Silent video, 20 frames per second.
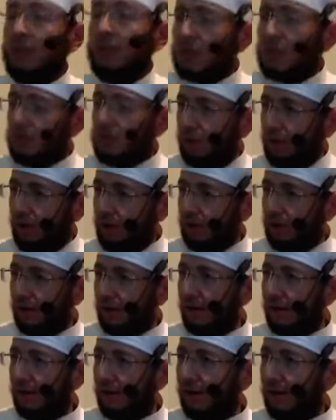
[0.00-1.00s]
a sunnah,
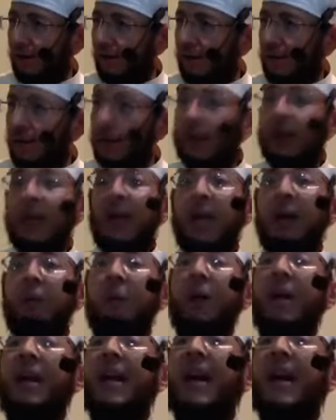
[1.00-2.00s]
he
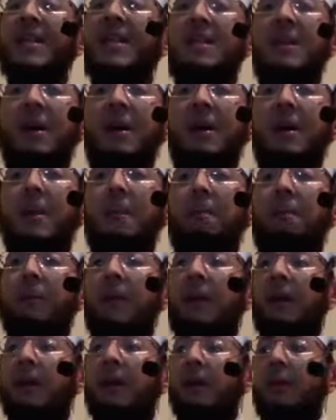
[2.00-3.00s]
will get
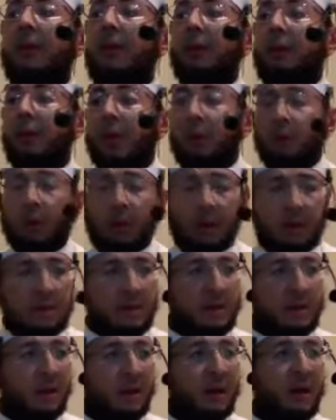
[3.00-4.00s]
the reward
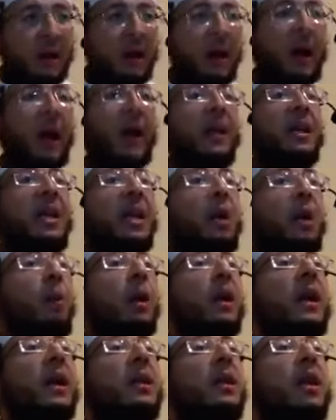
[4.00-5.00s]
and he
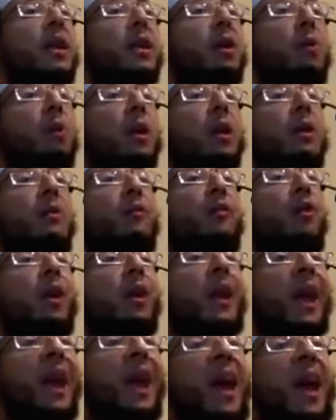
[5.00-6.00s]
will get the reward
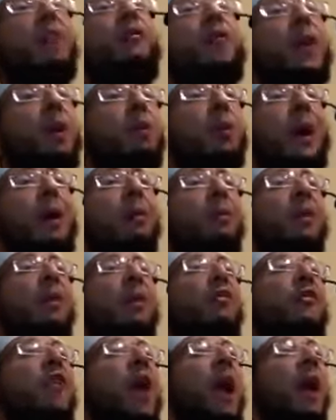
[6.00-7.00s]
for everyone will
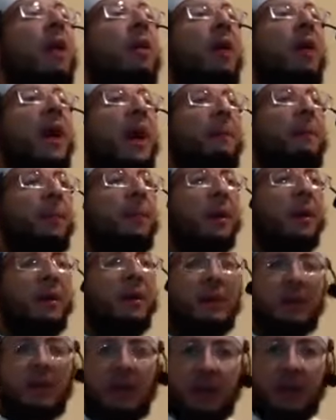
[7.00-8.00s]
follow him
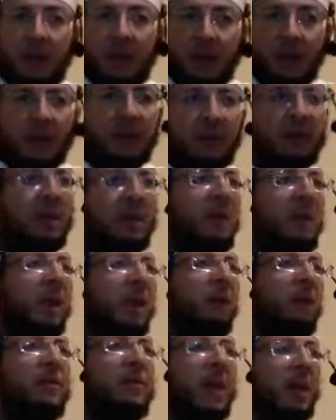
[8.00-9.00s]
till the day
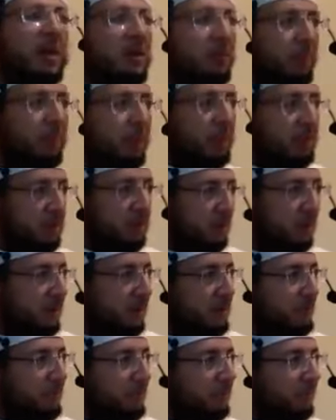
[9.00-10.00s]
of judgment.
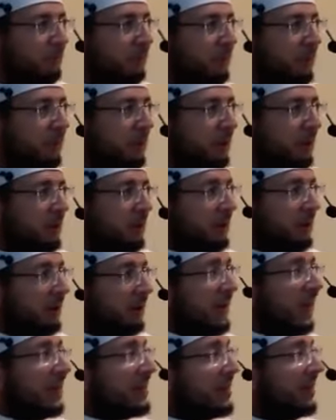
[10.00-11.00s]

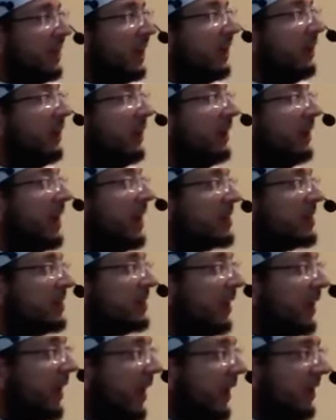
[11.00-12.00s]
That's the, that's
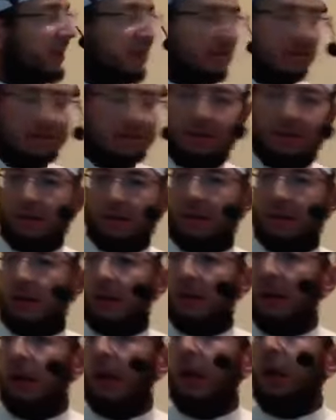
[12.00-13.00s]
the case.
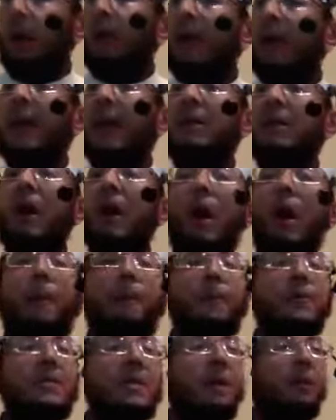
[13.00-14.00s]
And look at the
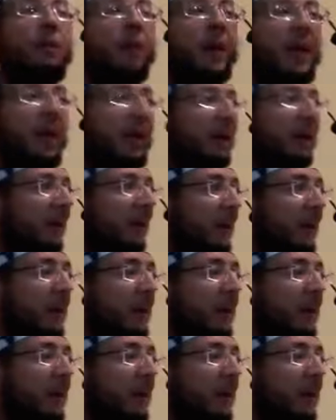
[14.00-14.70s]
opposite way.